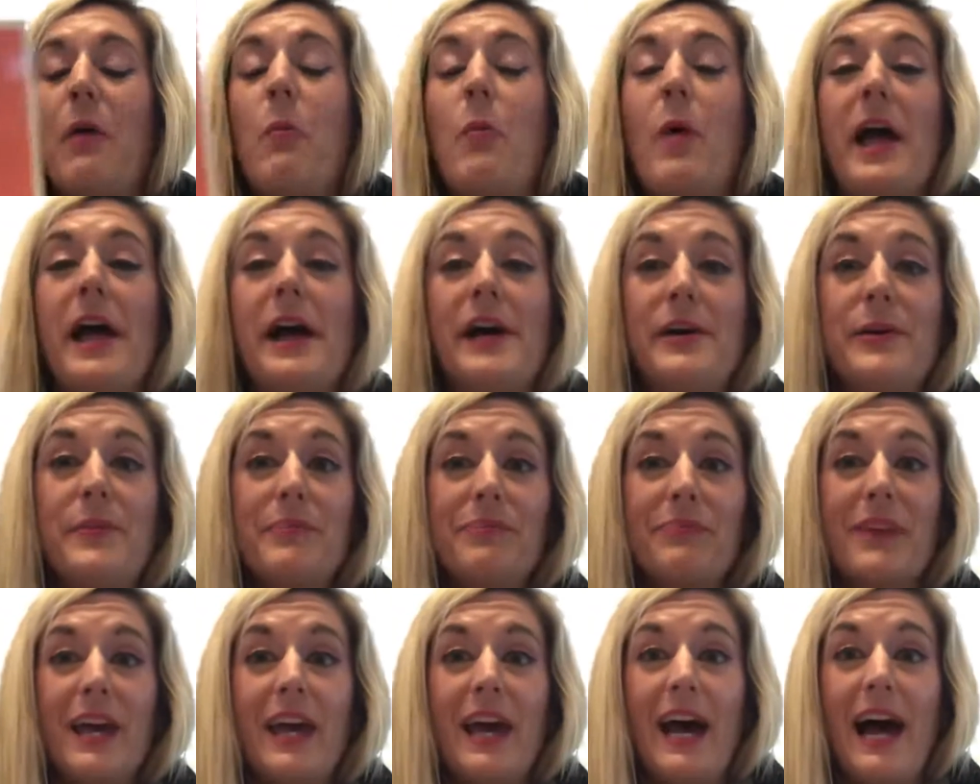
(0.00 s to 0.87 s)

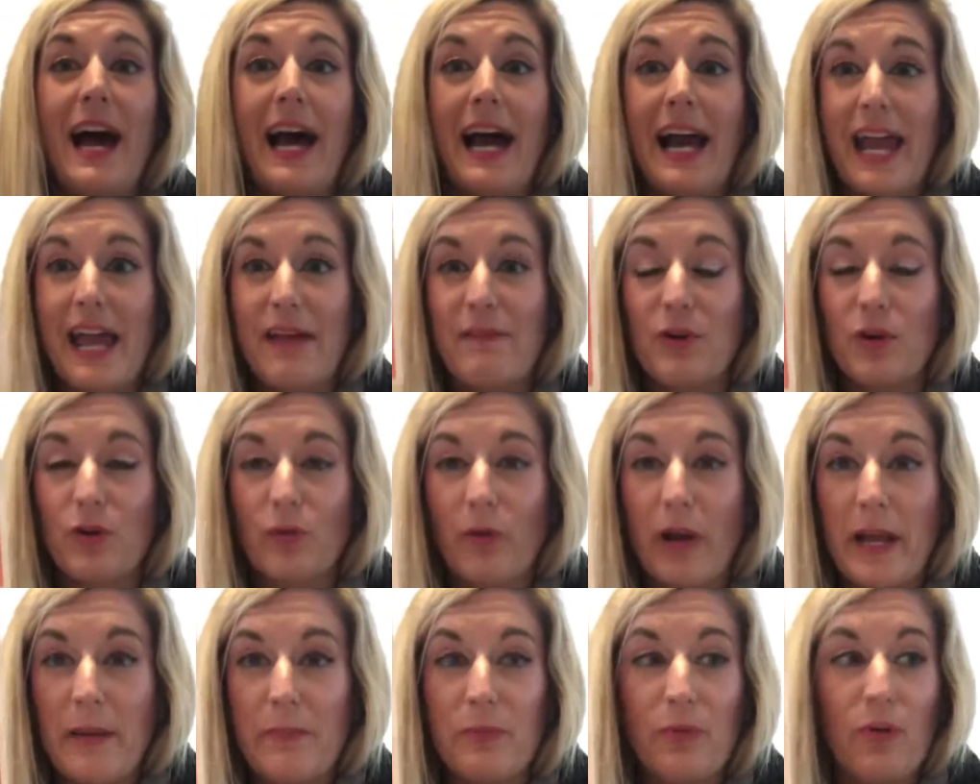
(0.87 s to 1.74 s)
Well, I have a
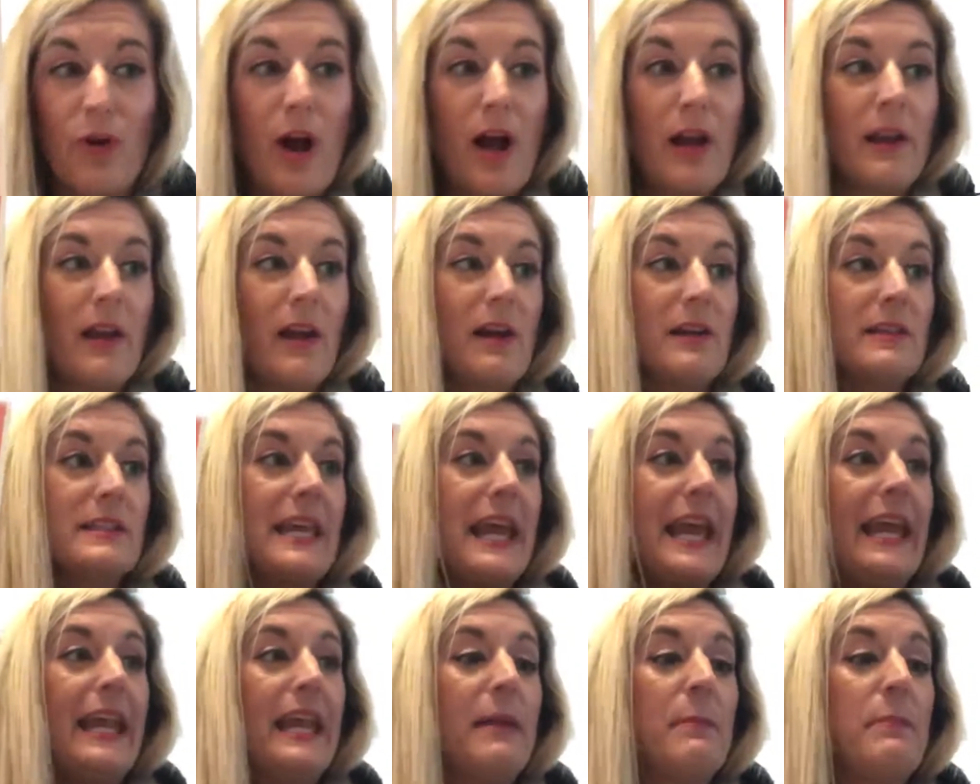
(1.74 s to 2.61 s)
great product,
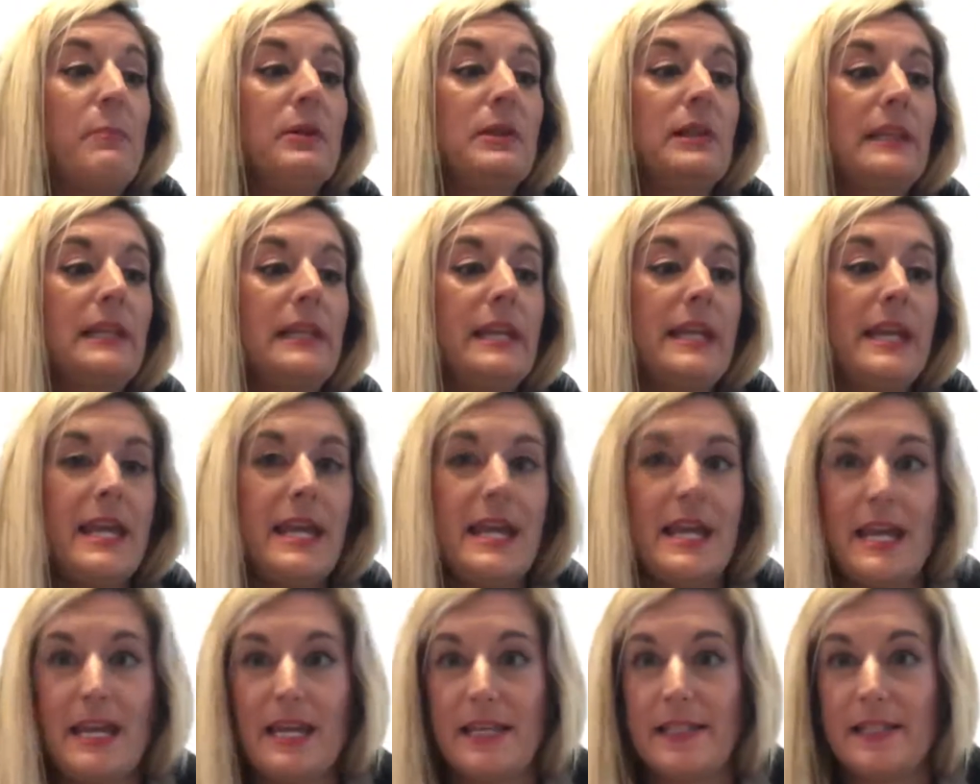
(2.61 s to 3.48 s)
and
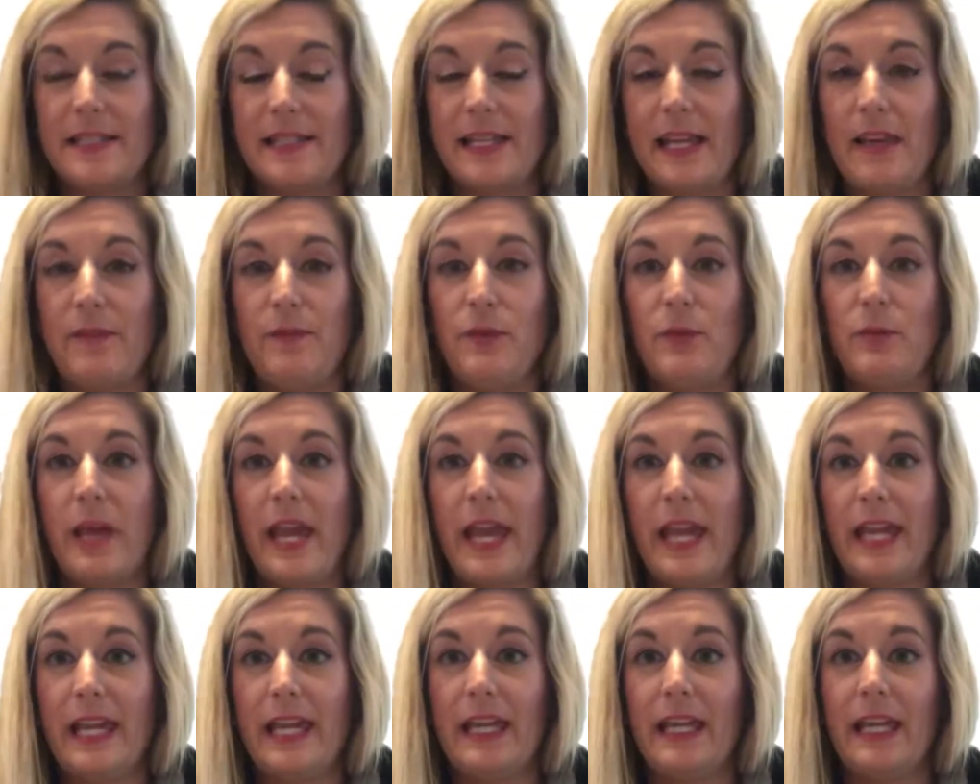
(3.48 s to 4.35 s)
please, if you
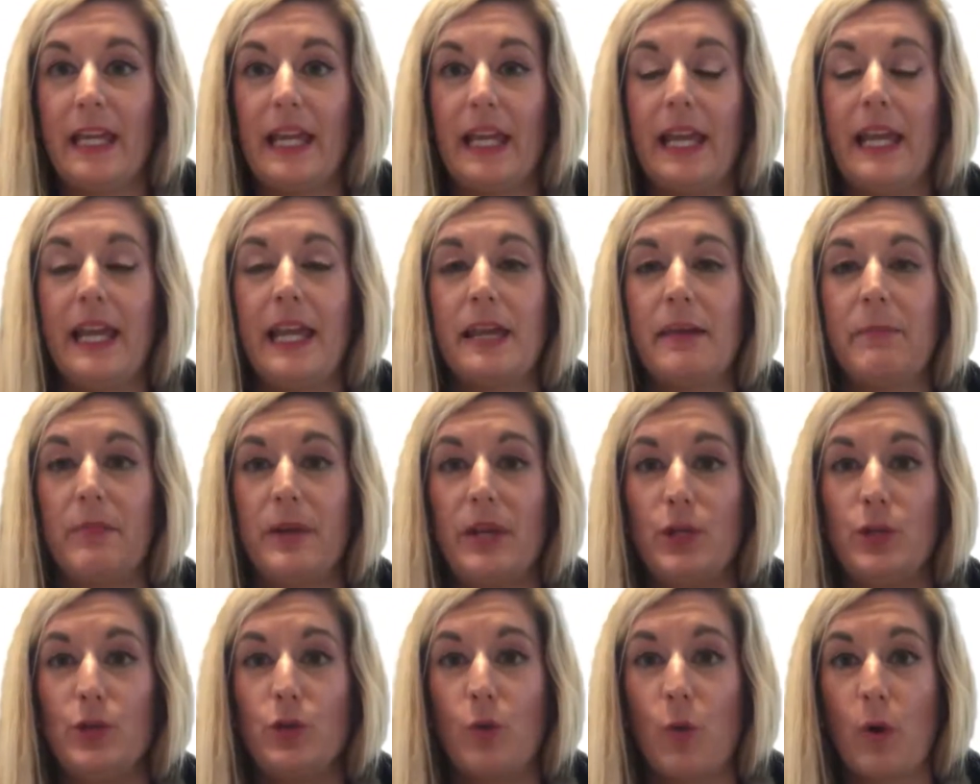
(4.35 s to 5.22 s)
can, it can
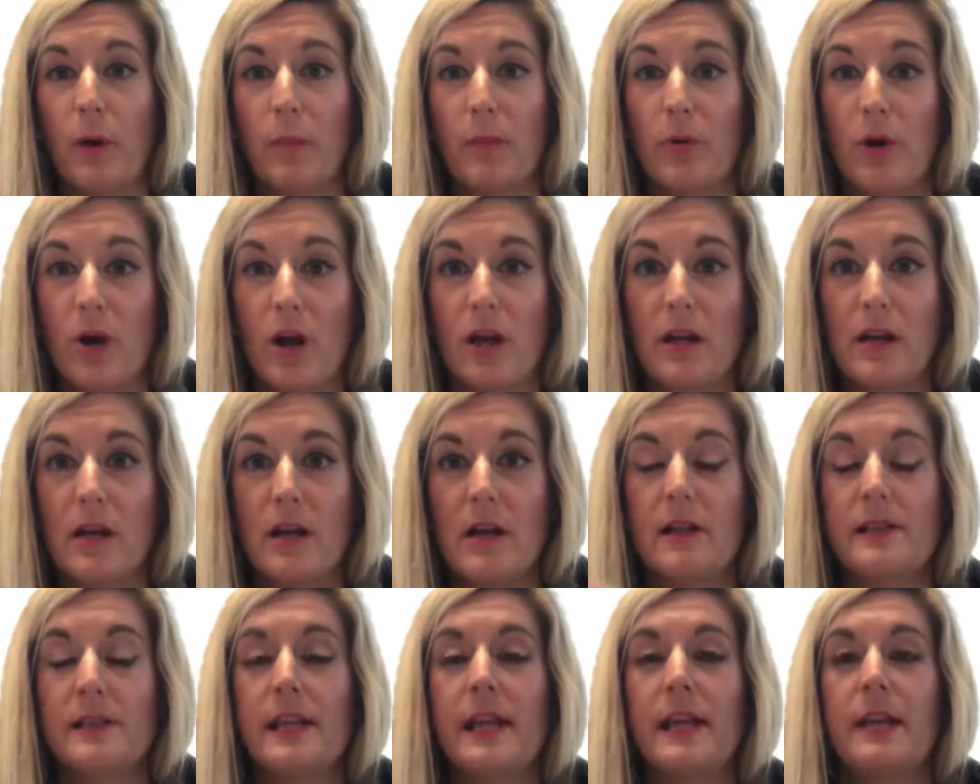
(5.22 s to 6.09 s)
be your
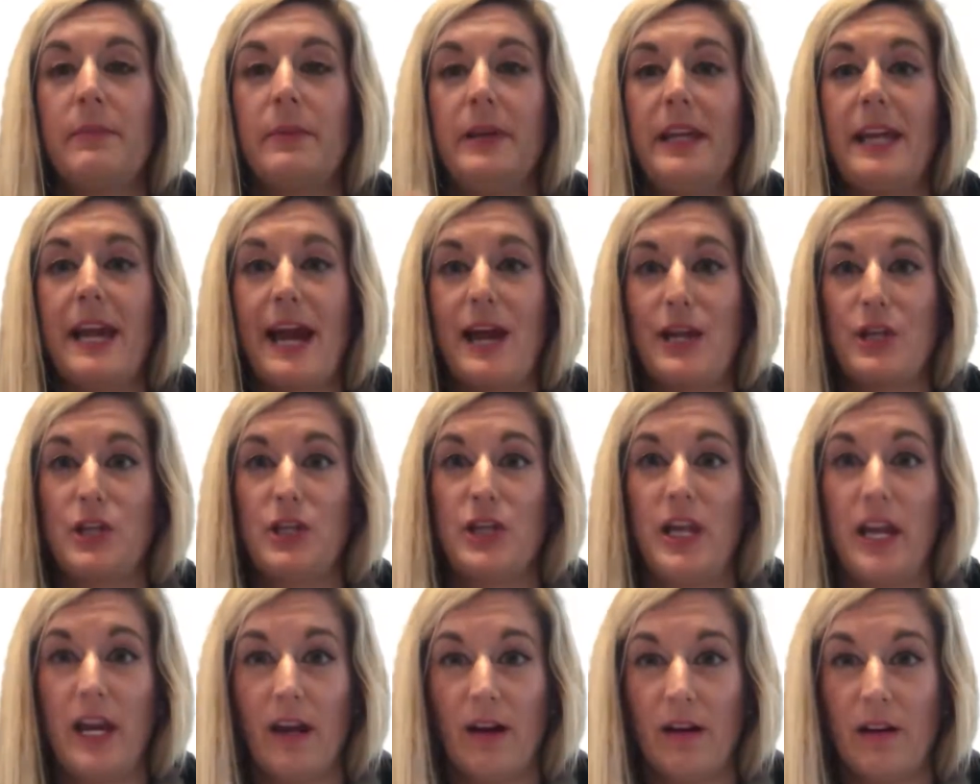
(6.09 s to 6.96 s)
products, it can be cash
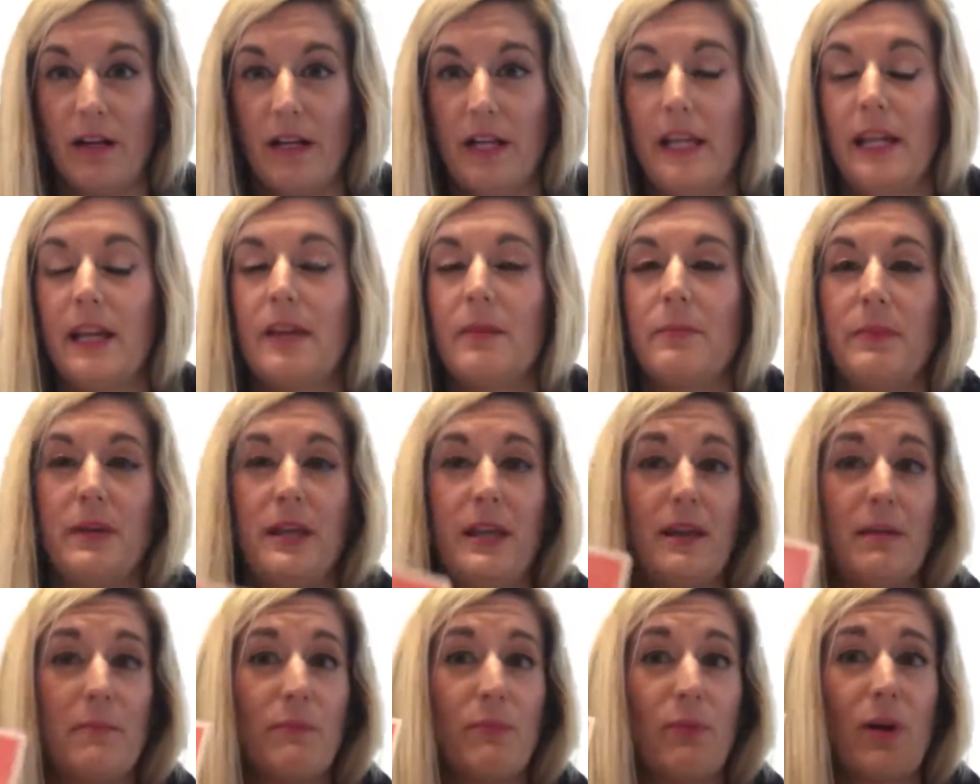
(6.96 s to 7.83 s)
and carry, it can
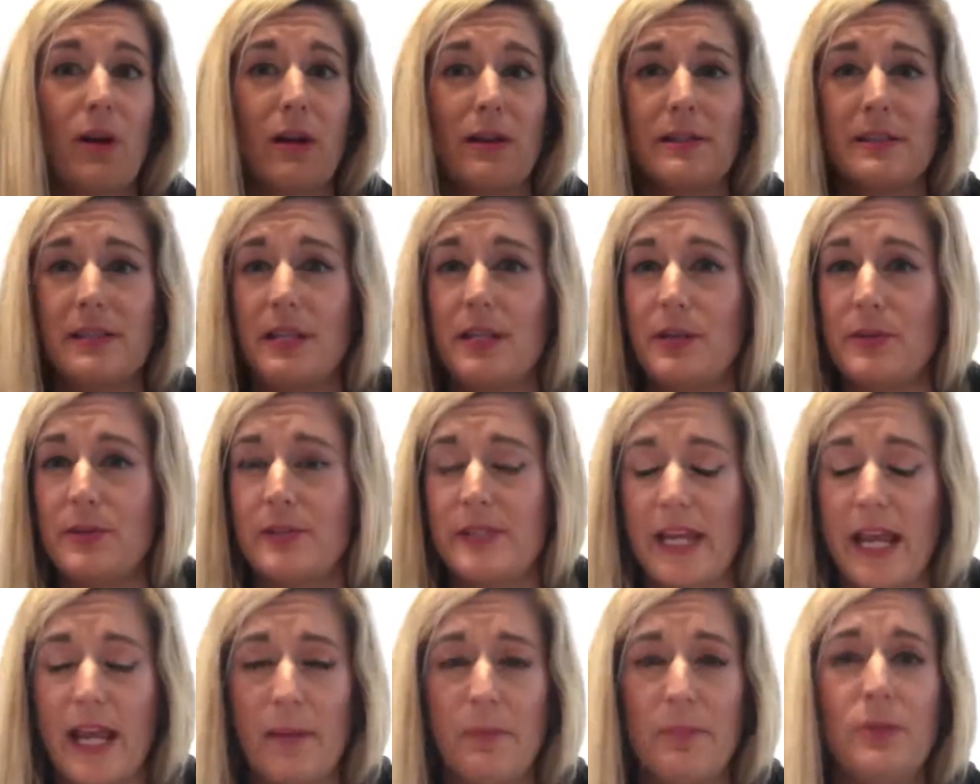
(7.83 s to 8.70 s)
be products that you
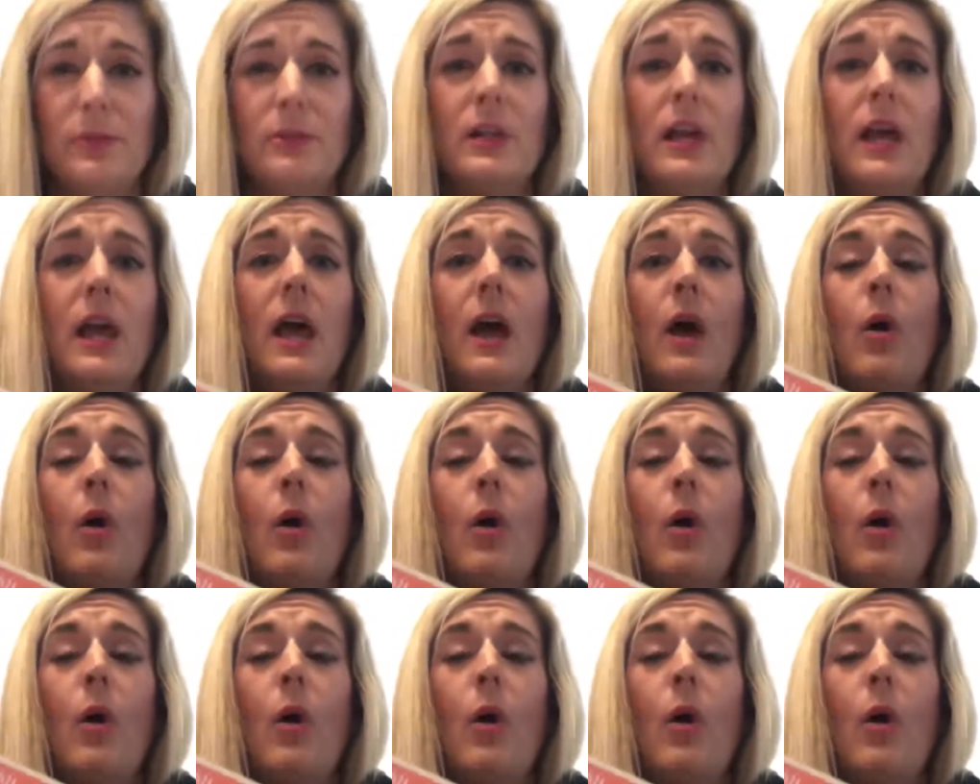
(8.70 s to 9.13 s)
sample,